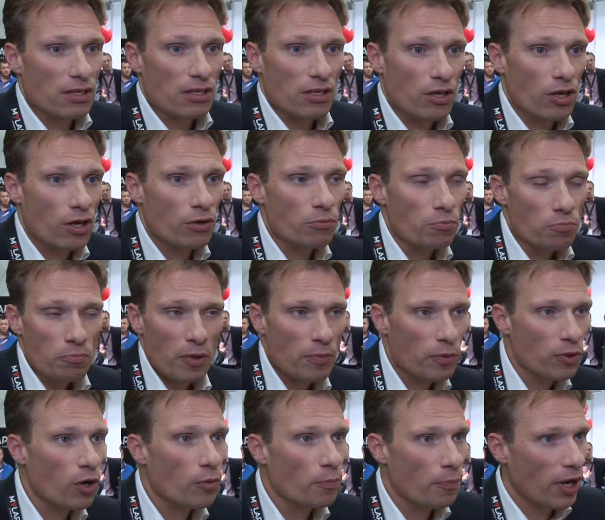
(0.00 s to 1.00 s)
you know,
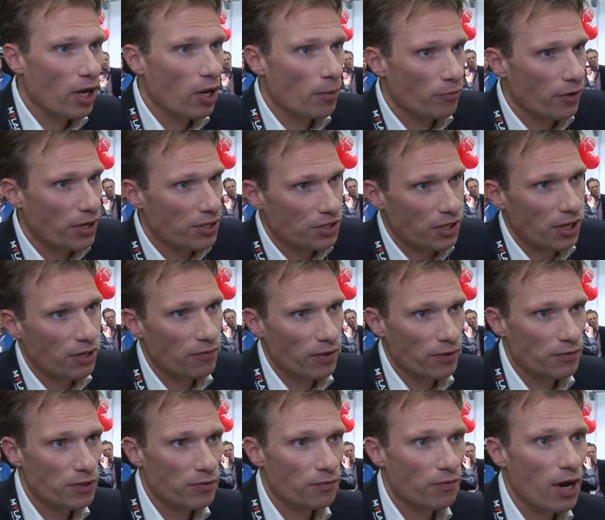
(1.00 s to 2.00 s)
people don't pick up racing at
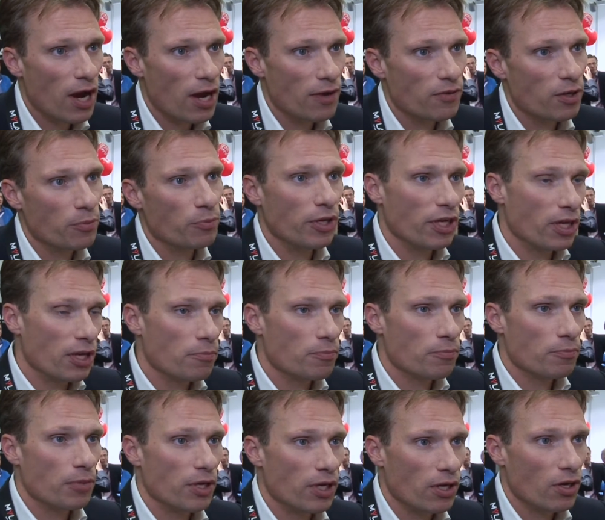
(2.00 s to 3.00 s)
55. They're
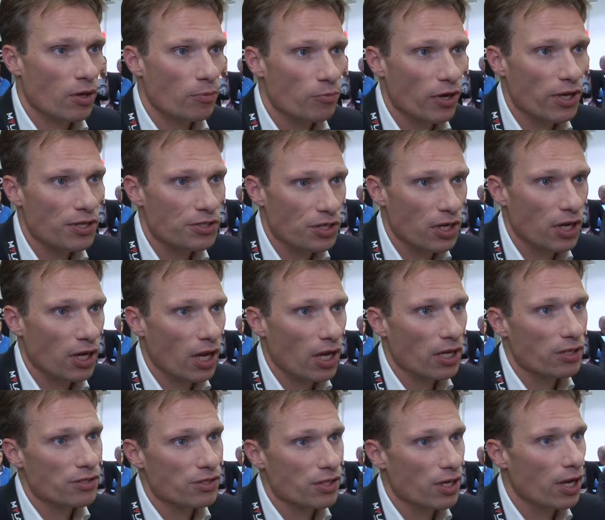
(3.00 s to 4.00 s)
picking up racing
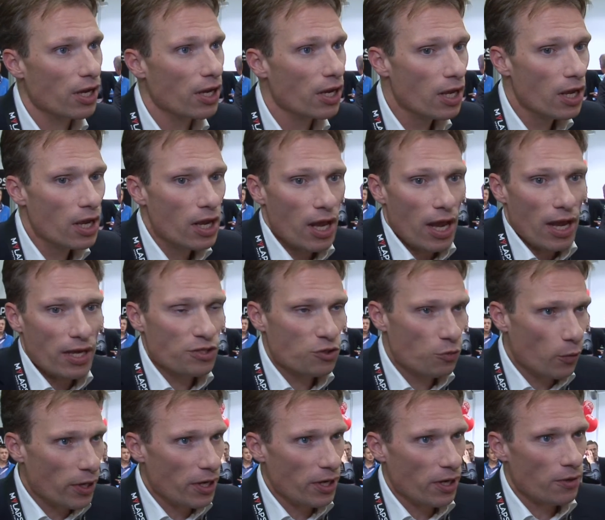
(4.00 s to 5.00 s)
at
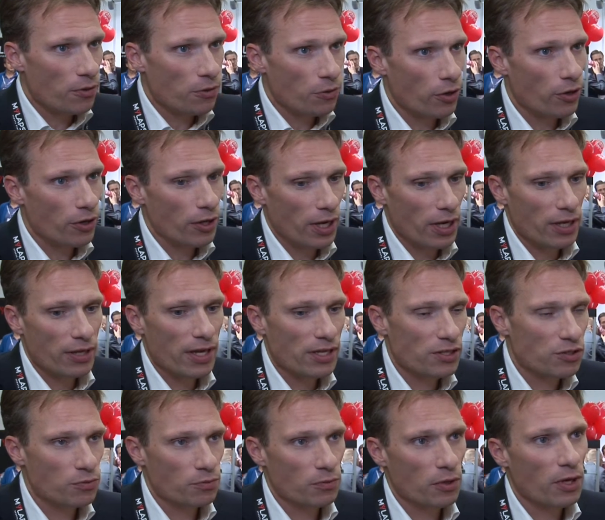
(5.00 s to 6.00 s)
20 and 30, and
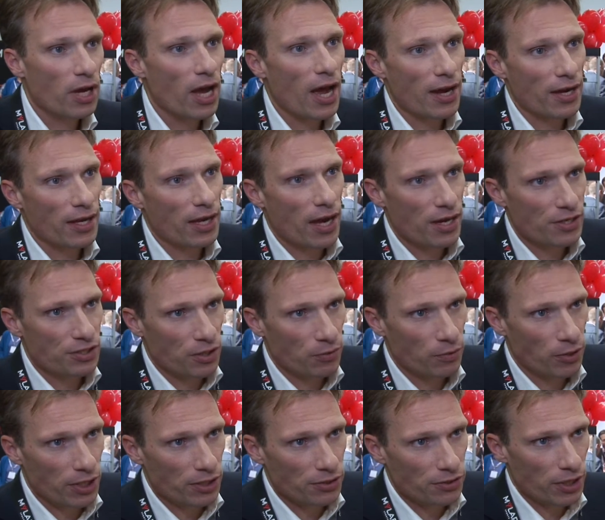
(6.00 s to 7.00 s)
that's the kind of guys that
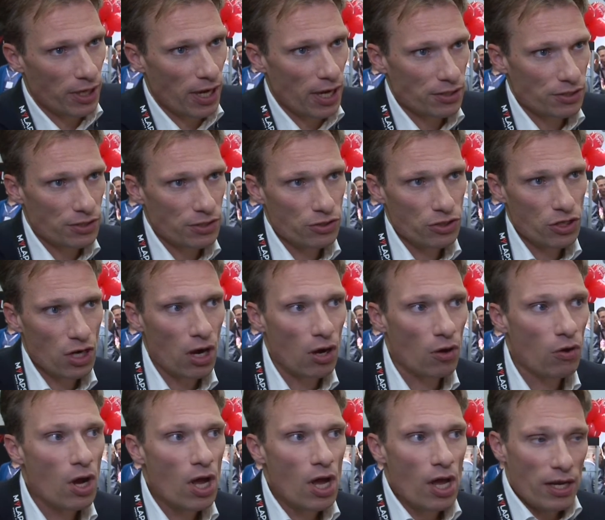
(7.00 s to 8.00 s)
we need to catch.
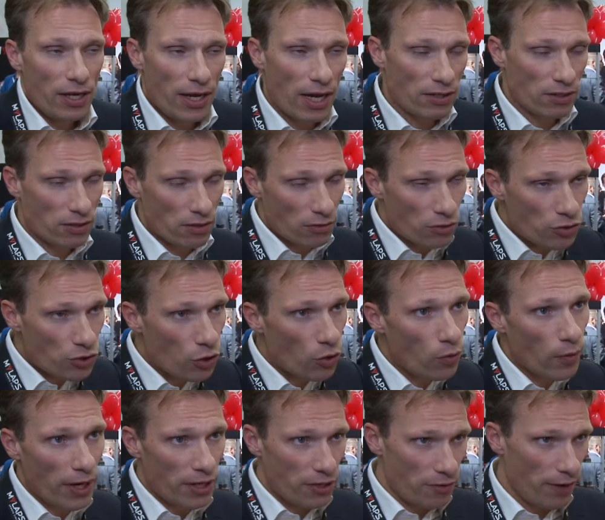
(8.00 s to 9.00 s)
So that
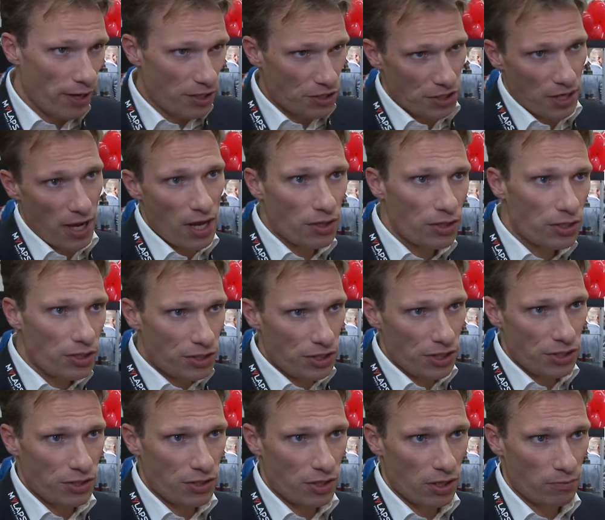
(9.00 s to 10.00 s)
two-way directionality
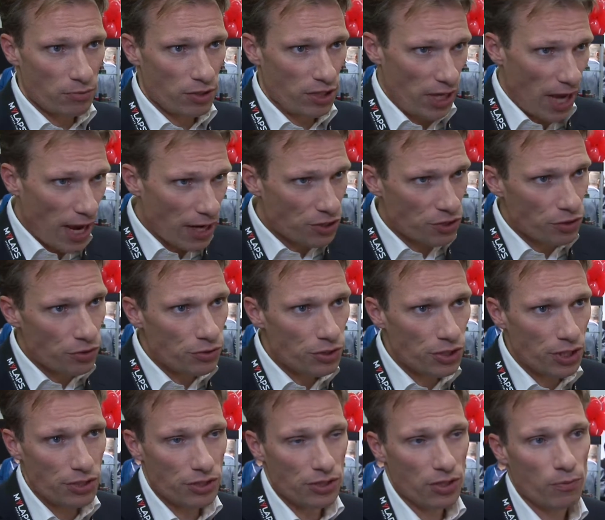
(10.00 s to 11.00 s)
system, the X2
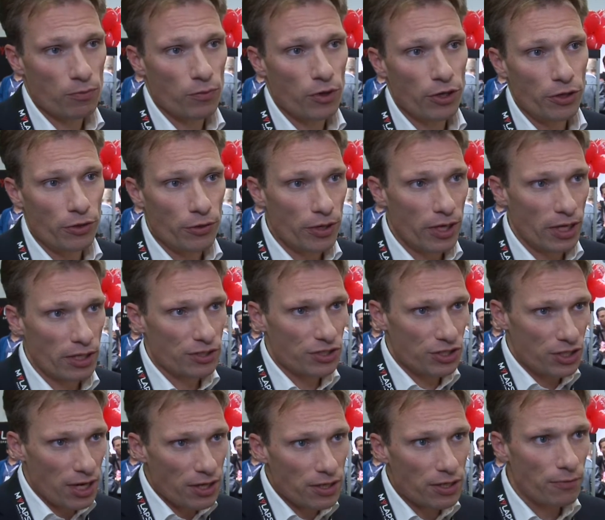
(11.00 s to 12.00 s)
system, where you can
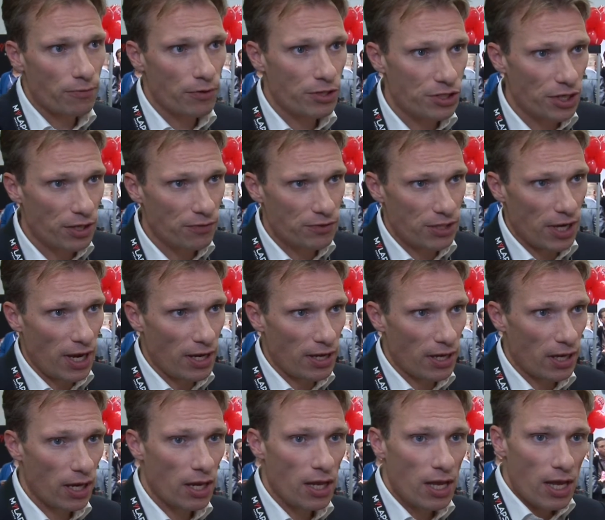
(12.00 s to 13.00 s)
send and receive
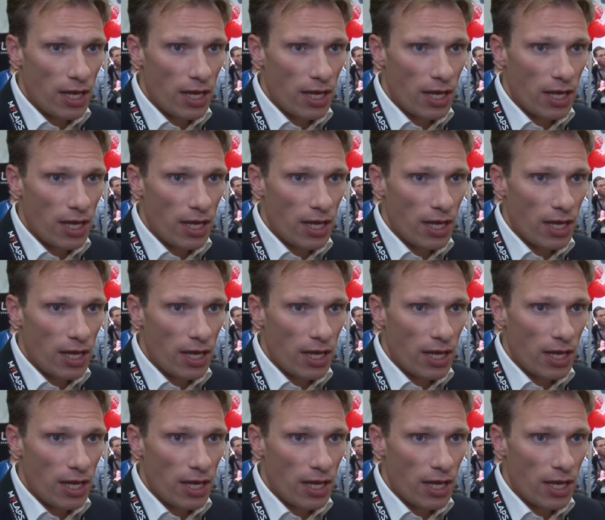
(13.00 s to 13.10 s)
data,